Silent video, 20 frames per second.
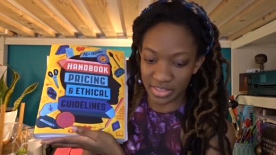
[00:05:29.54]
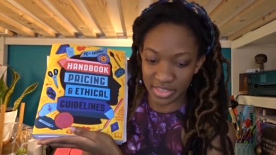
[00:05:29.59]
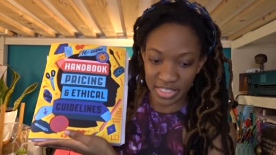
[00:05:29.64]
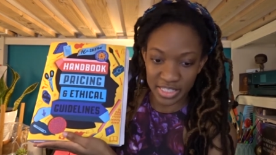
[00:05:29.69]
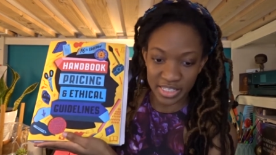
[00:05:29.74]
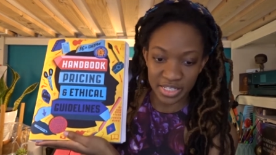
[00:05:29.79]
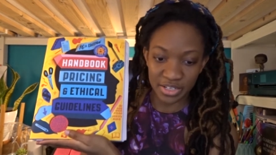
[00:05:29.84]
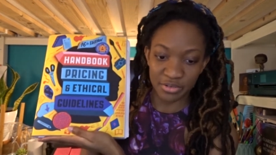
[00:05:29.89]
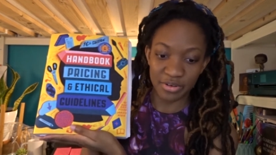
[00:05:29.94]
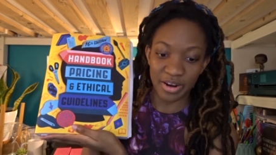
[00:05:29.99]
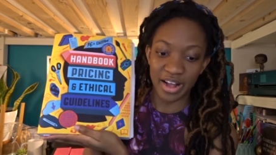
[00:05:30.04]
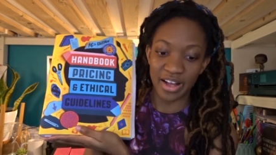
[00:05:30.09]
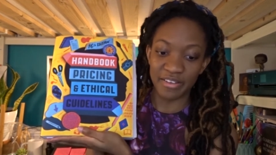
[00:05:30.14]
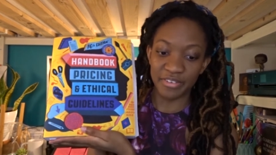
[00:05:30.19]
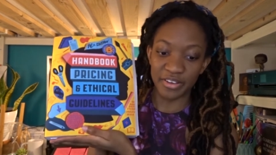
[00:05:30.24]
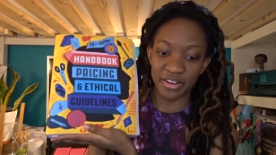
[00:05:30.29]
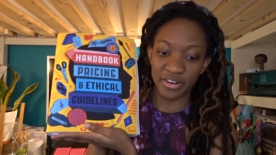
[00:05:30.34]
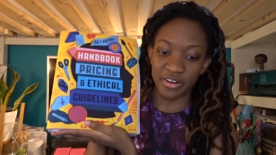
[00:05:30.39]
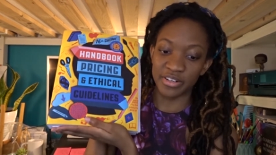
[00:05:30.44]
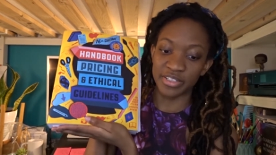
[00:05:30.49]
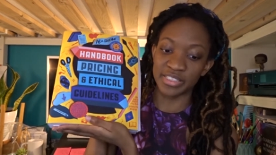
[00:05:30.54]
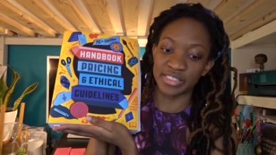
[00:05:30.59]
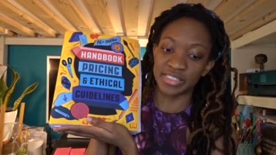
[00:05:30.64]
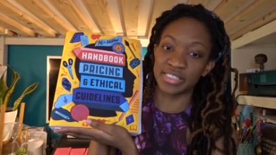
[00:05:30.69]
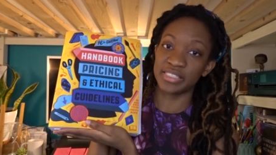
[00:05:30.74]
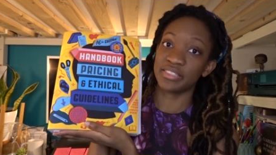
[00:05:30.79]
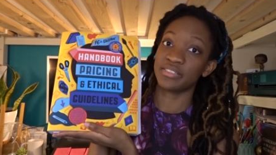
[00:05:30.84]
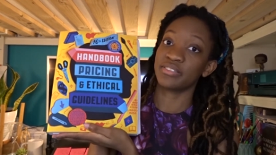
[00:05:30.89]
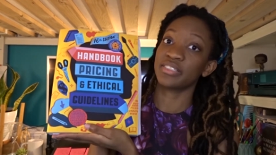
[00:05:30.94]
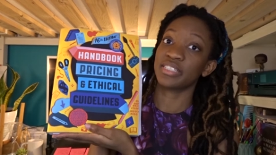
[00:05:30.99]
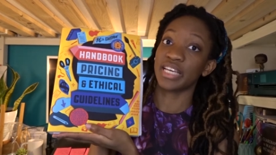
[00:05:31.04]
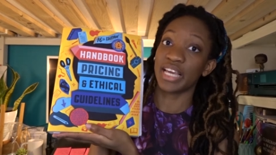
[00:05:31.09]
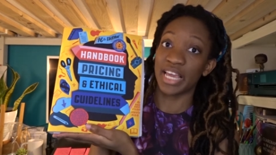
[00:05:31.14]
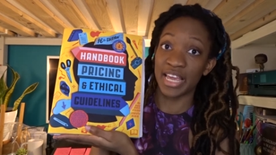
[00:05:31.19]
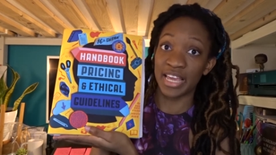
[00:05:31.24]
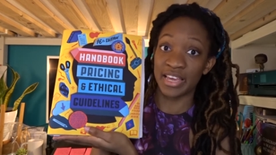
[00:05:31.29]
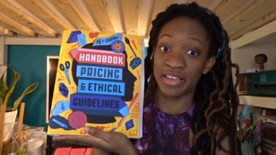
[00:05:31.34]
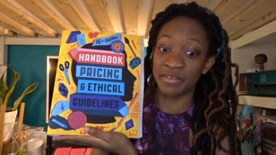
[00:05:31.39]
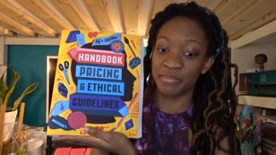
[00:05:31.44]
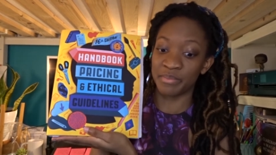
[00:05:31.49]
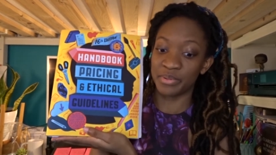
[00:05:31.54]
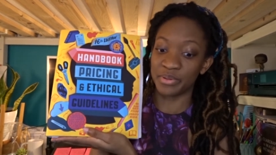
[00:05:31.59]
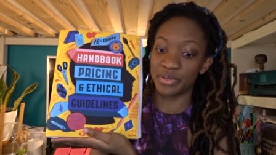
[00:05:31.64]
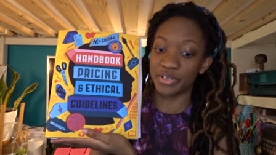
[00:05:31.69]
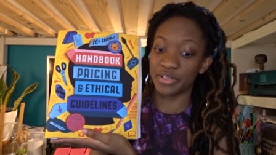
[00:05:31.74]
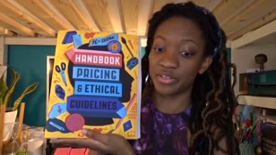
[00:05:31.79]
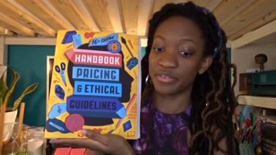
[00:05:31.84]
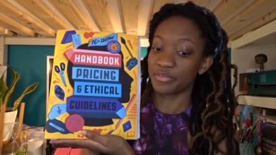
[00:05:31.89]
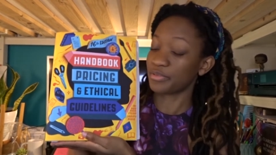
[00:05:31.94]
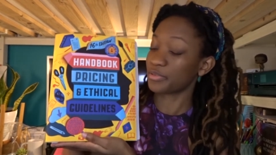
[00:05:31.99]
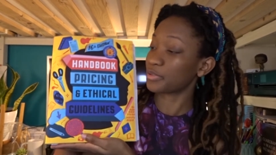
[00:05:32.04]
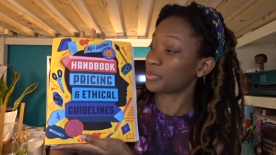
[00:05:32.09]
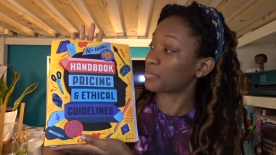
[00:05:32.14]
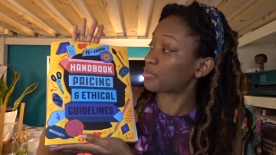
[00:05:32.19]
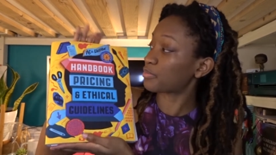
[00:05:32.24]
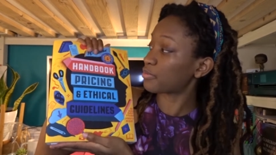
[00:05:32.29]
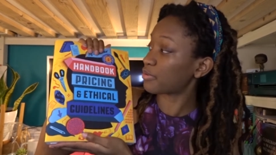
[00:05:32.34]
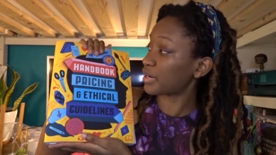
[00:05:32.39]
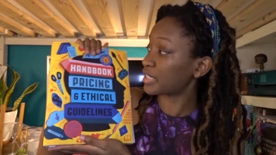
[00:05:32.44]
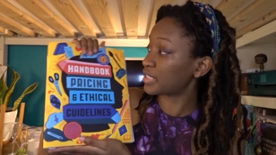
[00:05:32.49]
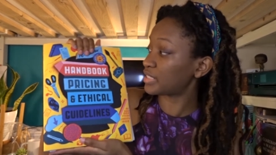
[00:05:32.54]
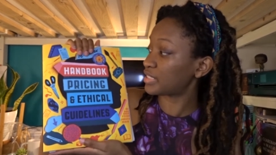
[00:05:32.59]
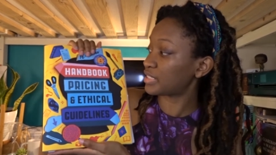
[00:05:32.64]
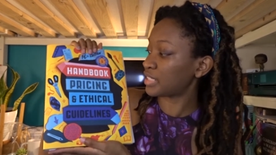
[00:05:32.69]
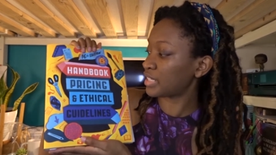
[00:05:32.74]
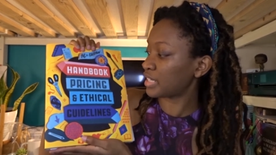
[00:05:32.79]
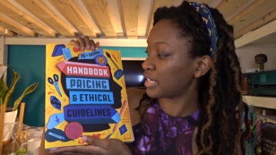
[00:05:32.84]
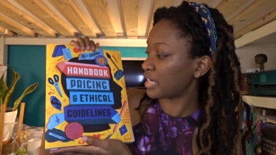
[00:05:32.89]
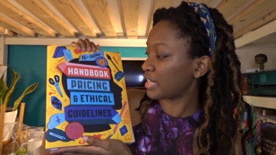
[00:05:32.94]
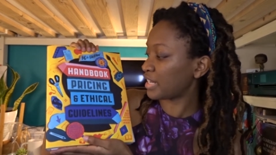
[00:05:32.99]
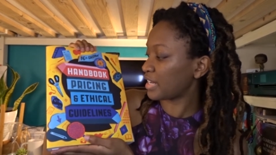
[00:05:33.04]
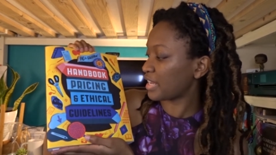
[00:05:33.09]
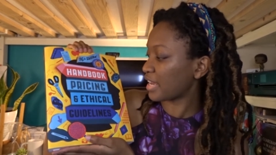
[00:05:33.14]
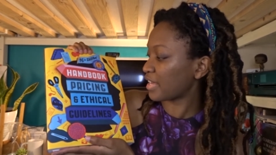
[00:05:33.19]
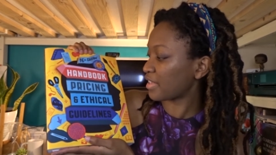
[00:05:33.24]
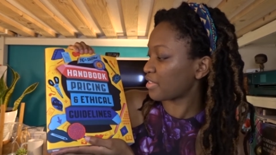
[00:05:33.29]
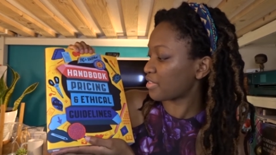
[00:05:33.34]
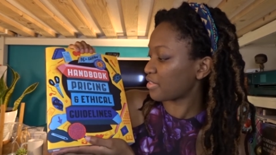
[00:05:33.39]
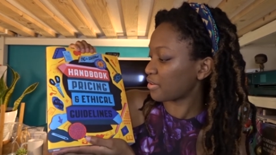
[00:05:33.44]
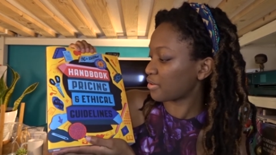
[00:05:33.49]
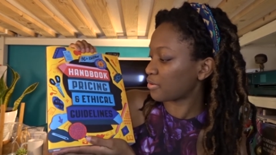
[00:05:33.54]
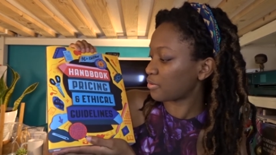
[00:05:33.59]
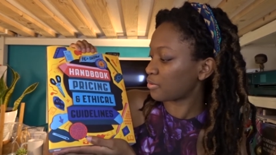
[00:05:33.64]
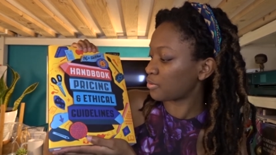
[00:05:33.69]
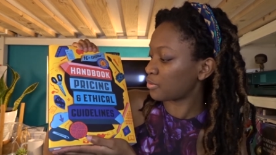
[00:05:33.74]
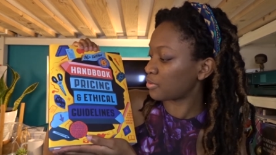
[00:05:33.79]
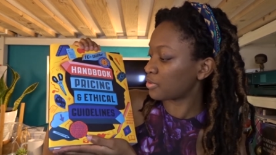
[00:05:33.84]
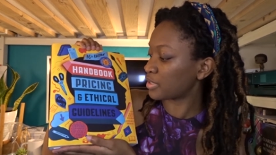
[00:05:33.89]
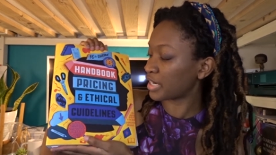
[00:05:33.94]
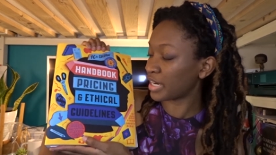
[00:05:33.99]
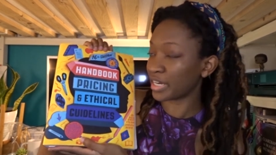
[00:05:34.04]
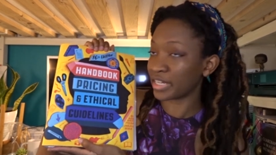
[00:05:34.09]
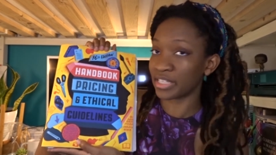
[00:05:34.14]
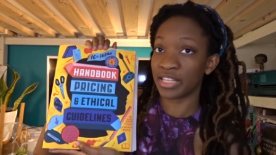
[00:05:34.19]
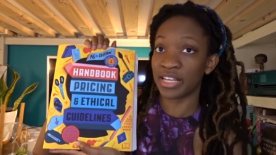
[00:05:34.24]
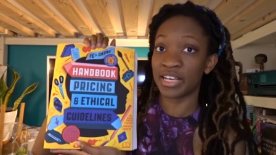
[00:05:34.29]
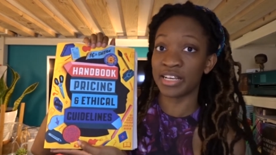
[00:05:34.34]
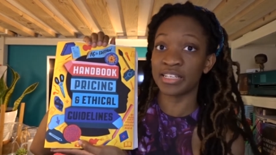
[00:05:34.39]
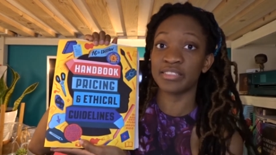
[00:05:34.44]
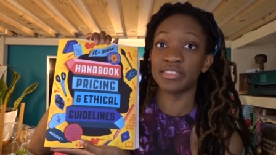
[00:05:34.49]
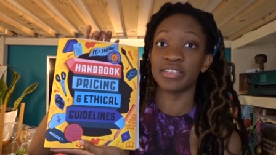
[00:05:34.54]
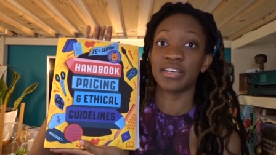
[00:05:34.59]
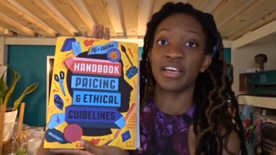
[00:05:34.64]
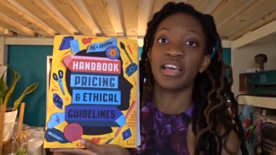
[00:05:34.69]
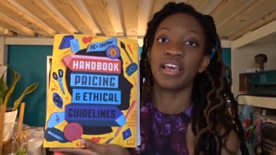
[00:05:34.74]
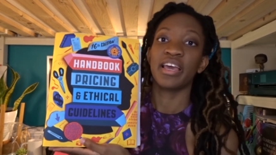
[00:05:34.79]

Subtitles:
the Graphic Artists Guild Handbook for Pricing and Ethical Guidelines.